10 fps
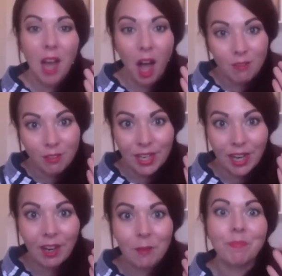
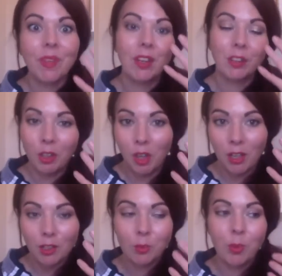covering and you
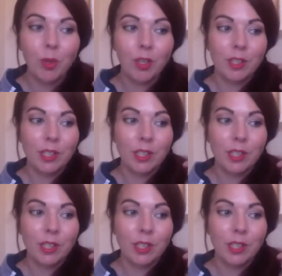clogged your pores,